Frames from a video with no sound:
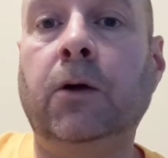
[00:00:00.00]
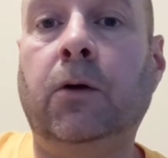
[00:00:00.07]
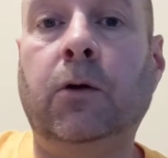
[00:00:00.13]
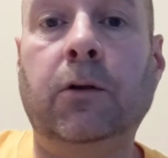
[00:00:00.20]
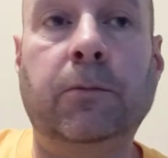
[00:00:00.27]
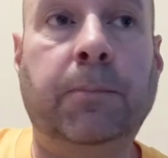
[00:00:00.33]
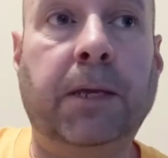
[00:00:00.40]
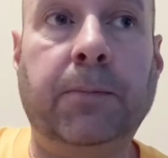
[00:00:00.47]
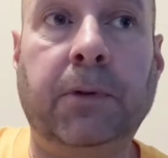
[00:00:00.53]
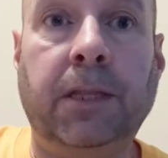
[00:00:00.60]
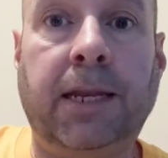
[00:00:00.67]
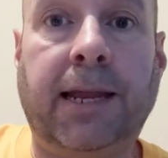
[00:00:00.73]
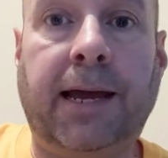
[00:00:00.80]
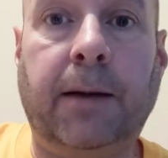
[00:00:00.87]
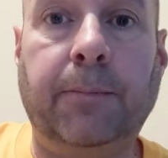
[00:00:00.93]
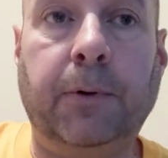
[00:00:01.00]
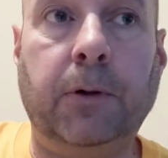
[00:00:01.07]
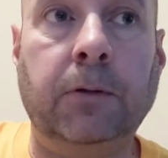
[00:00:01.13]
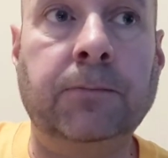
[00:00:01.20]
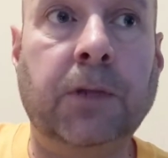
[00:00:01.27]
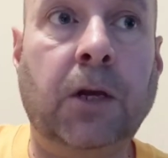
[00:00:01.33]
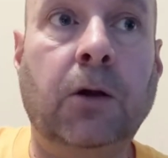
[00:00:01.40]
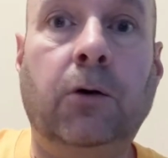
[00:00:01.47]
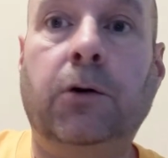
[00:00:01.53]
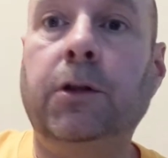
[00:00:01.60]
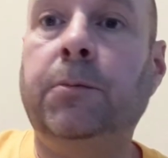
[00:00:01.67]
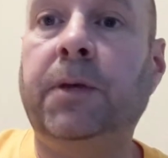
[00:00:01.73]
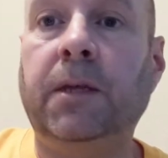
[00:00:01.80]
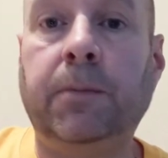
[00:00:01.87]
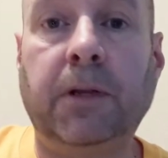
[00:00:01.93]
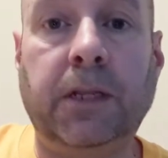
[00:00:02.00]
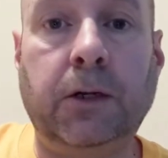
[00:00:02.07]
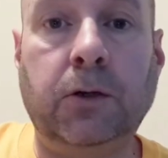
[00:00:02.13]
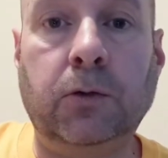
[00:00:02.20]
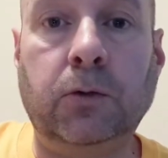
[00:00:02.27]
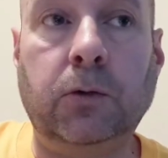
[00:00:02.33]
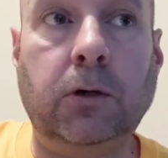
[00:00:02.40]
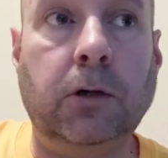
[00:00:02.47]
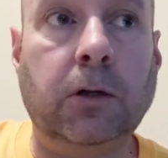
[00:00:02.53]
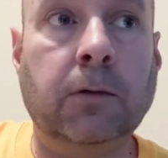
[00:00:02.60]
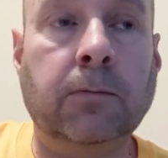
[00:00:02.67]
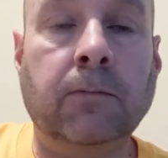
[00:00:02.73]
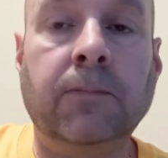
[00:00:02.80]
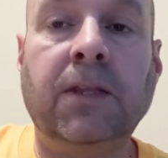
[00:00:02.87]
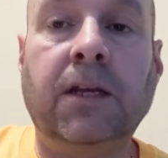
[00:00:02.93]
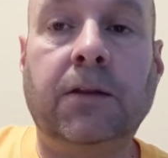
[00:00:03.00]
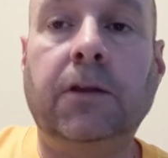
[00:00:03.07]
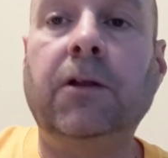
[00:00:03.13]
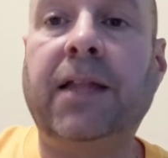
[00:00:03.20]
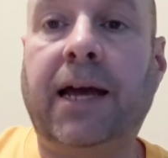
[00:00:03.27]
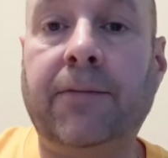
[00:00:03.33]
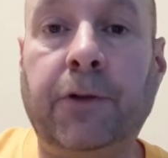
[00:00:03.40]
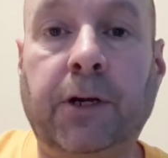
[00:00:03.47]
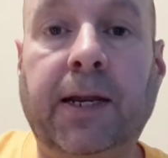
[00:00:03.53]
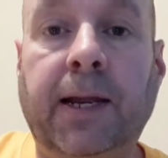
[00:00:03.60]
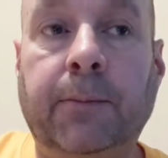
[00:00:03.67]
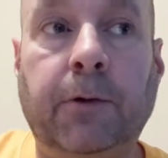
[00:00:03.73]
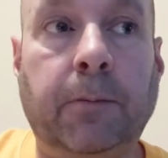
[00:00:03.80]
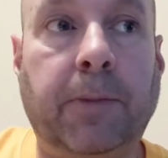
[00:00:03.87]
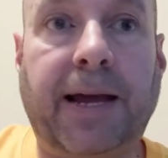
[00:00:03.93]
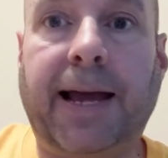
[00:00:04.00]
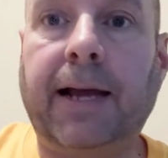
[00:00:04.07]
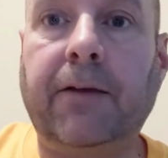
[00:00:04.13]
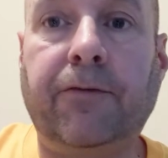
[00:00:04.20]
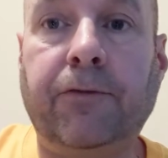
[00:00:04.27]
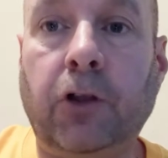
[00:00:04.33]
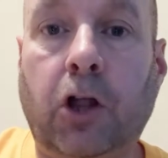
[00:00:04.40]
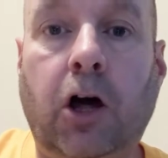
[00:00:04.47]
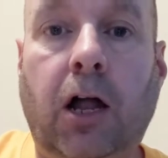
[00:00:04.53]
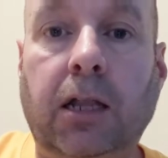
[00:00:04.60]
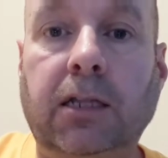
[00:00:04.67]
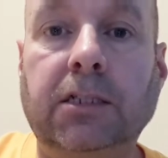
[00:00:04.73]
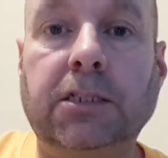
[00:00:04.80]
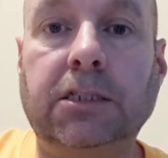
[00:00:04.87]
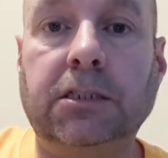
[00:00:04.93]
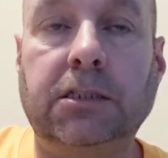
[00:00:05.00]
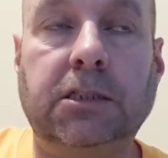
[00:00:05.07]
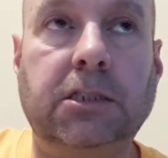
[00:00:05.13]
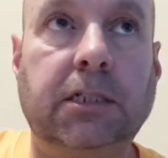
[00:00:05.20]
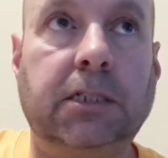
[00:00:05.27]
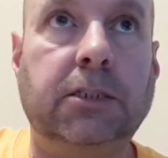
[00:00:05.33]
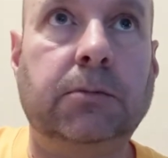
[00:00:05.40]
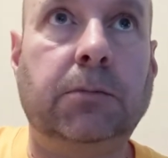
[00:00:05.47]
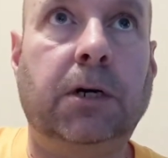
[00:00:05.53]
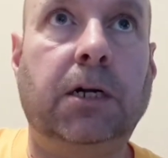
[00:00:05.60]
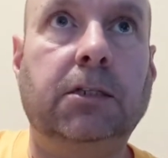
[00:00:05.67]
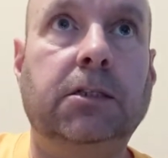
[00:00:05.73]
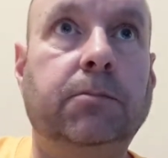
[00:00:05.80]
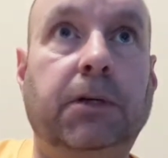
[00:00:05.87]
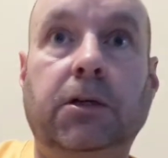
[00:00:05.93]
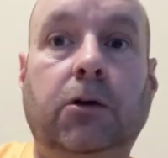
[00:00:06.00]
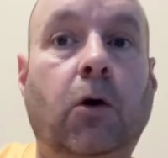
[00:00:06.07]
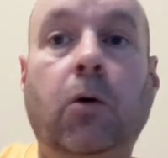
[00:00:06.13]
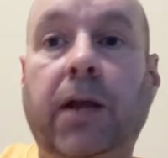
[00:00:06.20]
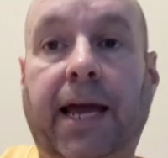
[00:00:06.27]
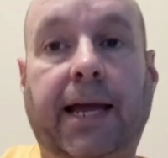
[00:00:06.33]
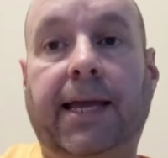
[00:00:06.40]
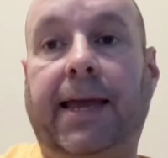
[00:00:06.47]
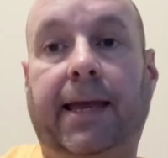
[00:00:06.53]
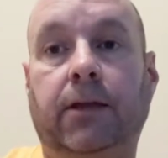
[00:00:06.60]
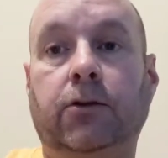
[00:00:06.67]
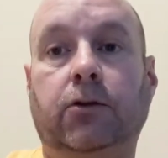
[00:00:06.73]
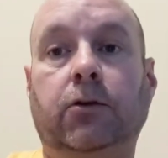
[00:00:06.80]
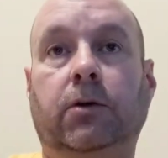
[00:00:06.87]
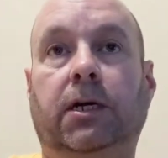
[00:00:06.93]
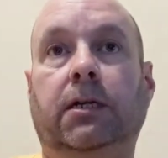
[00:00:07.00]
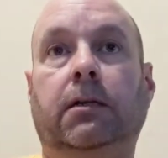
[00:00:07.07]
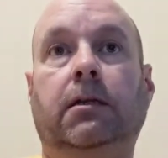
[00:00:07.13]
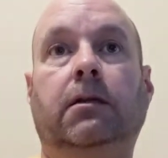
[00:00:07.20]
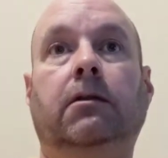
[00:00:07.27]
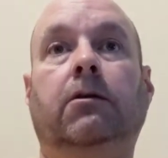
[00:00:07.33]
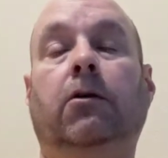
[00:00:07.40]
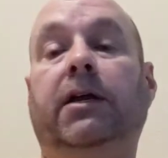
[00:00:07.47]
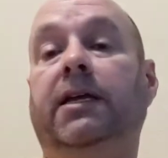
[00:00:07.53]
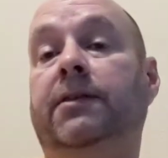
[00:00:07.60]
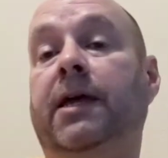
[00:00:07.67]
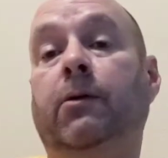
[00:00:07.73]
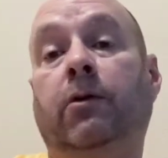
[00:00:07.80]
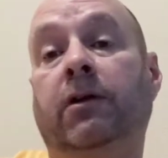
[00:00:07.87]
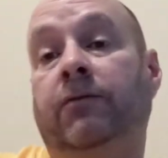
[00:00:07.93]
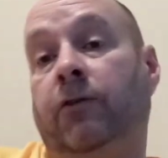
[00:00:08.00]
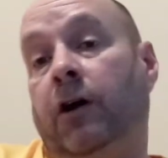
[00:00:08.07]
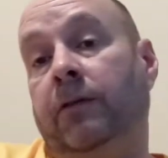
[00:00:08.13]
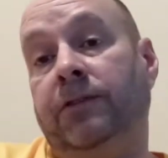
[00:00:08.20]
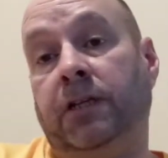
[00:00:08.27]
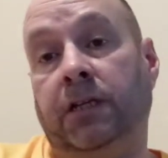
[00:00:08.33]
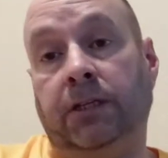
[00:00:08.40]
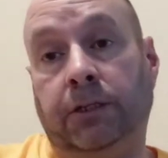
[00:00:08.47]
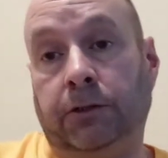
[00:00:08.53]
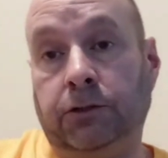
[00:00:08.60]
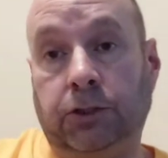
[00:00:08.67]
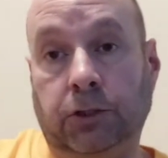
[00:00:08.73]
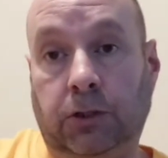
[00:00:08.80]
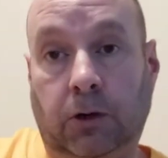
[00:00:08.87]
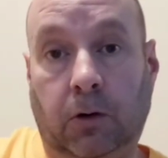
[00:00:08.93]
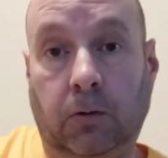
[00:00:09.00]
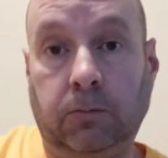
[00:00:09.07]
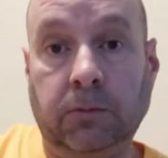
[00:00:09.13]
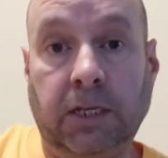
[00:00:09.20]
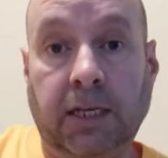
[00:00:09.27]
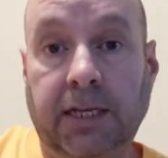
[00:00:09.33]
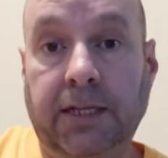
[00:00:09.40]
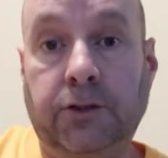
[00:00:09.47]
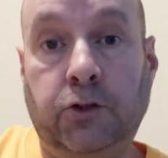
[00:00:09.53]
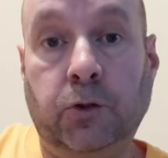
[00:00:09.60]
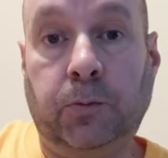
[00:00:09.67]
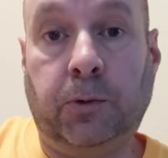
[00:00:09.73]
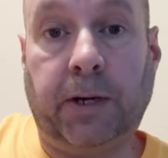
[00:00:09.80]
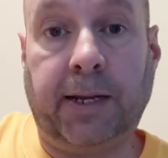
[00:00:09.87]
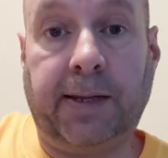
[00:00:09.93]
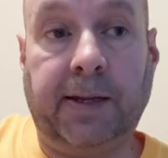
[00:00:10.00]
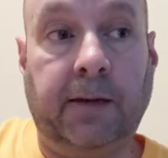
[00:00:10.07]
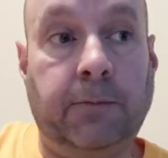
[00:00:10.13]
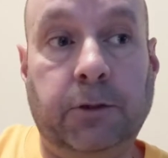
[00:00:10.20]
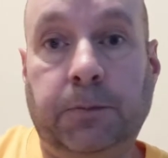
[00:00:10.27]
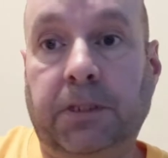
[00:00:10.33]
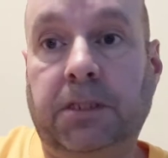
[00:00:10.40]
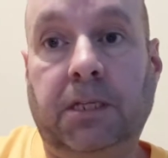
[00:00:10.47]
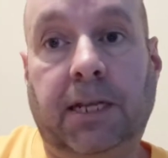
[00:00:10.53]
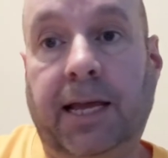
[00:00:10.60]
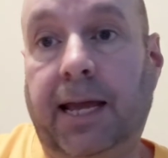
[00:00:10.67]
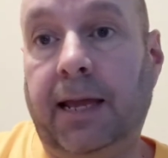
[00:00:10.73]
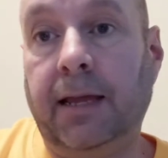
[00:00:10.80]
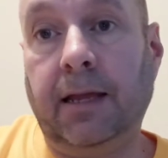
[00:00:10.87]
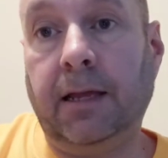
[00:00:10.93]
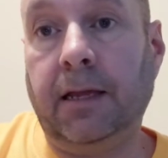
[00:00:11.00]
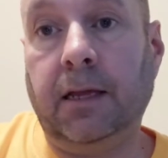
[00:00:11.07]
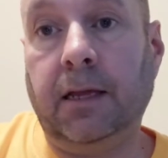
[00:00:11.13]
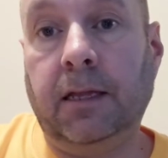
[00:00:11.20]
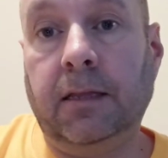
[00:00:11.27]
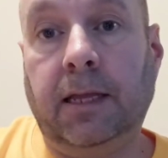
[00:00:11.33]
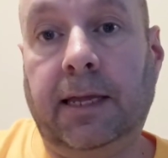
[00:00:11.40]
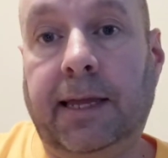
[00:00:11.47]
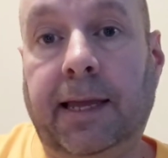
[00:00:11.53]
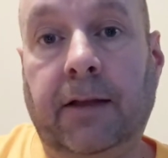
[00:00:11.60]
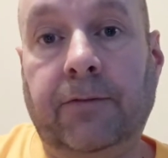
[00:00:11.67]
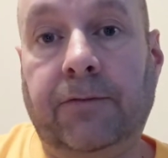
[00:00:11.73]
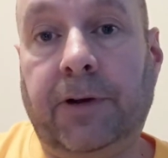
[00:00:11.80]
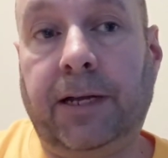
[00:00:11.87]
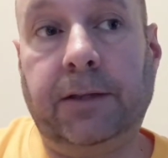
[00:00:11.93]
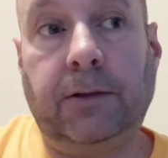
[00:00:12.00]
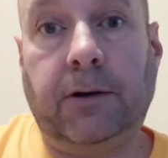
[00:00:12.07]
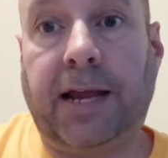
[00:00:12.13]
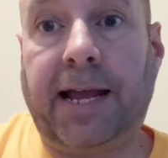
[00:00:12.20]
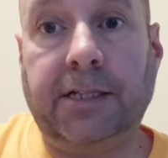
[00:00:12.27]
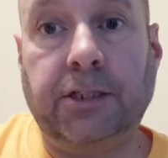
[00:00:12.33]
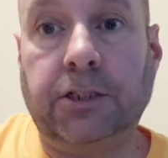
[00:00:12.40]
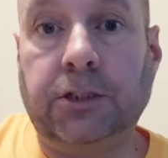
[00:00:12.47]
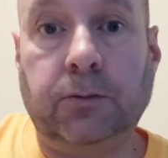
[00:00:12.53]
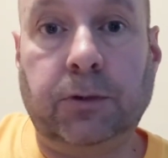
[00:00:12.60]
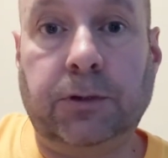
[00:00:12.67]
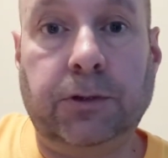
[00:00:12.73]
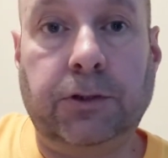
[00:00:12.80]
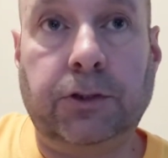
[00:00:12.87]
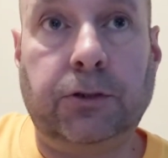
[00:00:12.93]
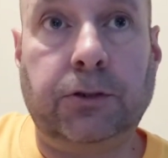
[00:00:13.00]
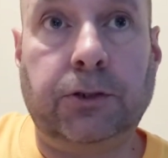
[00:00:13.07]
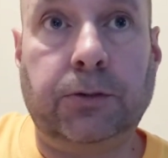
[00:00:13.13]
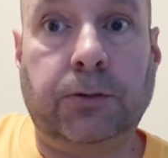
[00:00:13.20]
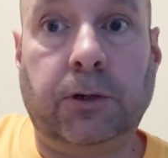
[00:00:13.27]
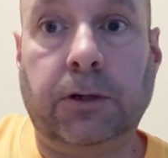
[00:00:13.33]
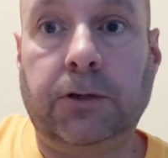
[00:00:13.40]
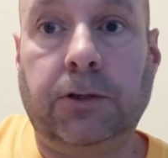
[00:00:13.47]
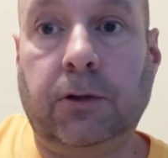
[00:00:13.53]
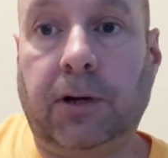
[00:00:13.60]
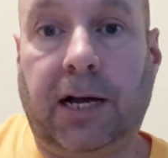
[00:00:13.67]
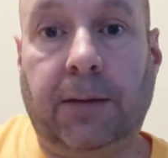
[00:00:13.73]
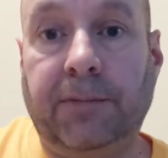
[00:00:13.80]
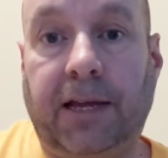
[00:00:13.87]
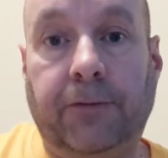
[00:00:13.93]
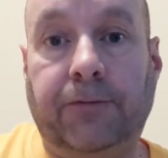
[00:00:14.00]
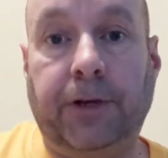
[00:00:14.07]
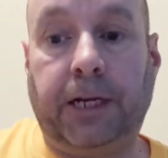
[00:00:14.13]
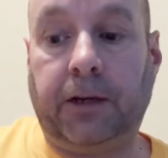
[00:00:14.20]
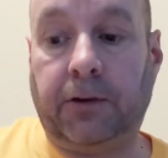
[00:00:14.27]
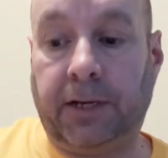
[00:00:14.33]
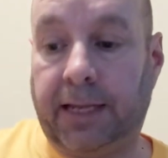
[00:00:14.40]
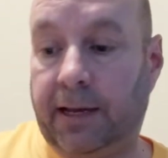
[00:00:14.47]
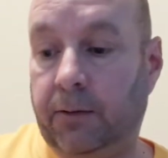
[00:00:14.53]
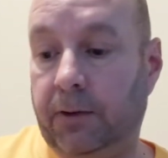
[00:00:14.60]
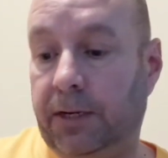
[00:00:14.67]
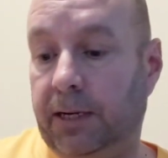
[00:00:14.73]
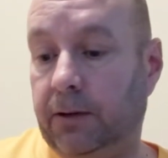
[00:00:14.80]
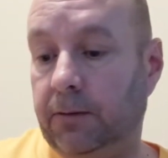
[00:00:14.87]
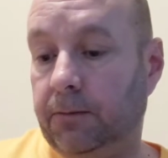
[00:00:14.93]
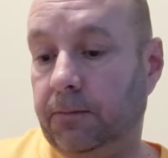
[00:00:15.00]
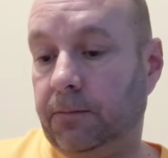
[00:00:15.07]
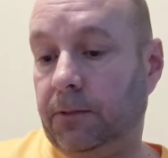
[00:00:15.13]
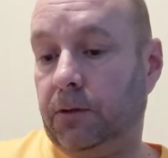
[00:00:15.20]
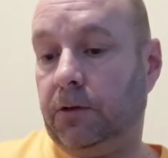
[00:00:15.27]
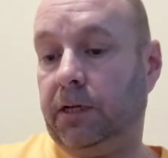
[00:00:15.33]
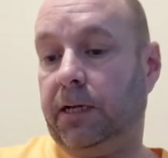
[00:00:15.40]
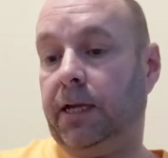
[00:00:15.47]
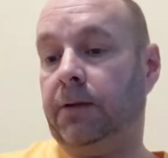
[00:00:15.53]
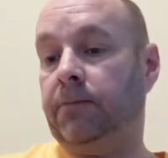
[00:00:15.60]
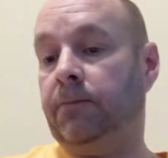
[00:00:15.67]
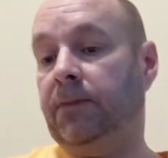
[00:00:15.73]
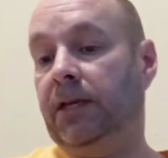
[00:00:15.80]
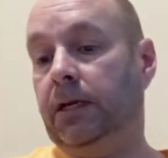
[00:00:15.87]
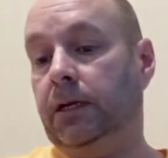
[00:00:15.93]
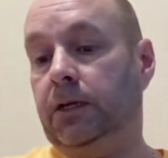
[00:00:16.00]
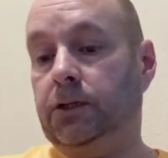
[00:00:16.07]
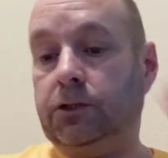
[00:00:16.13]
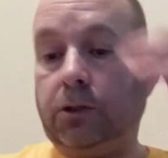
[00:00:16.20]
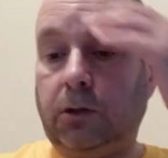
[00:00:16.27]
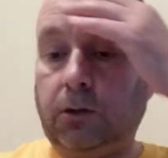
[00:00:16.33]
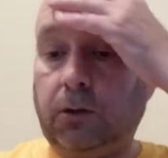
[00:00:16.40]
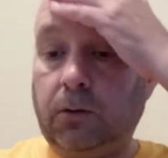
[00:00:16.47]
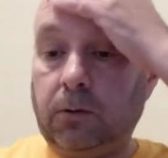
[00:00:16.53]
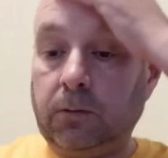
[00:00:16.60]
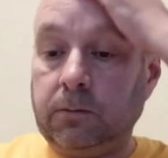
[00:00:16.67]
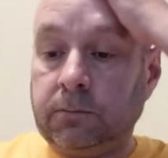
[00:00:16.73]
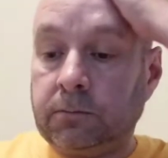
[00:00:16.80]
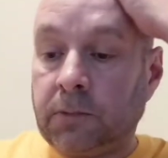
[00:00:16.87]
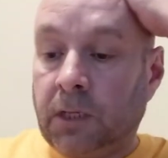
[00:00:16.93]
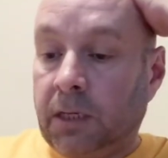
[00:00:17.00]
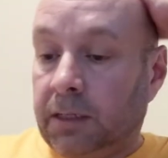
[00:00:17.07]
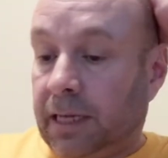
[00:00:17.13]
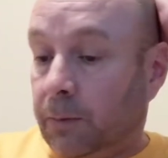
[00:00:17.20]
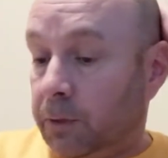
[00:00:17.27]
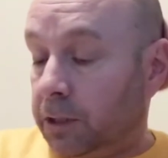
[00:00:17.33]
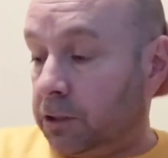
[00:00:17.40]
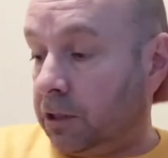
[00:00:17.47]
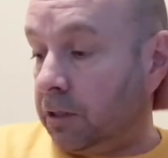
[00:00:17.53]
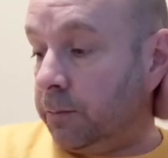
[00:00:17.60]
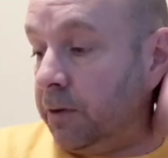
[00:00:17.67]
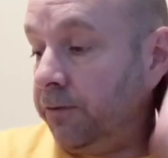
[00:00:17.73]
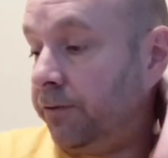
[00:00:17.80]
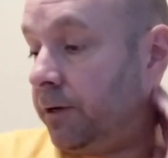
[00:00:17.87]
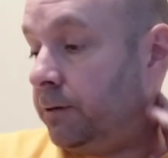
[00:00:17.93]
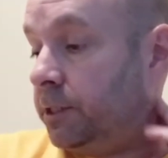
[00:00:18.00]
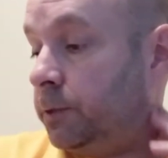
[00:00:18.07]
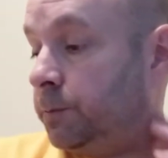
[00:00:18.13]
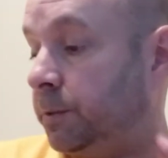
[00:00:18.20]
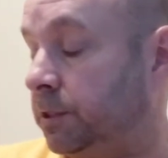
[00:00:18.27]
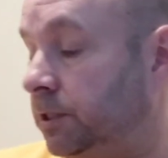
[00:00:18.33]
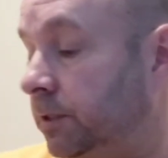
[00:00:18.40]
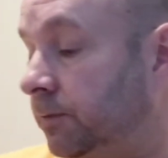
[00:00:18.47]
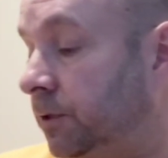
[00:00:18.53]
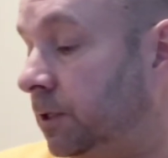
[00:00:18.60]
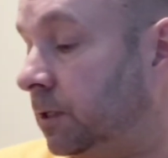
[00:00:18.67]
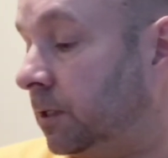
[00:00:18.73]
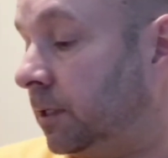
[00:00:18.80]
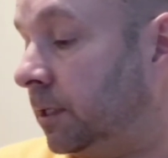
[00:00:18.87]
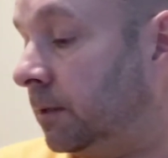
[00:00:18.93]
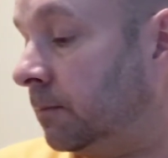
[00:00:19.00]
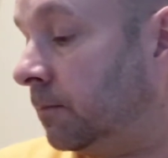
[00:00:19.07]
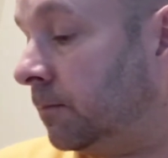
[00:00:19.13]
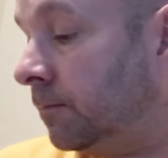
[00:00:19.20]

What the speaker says: or the people at Apple or the people at Google, they'll have their camera back flawless in 6 months. But Kodak can't do it. Okay, they were involved in it years ago in Super 8 cameras, but today they can't find their asses with a search warrant. So I'm not figuring that one out. Okay, so now I'm going to talk about very specifically,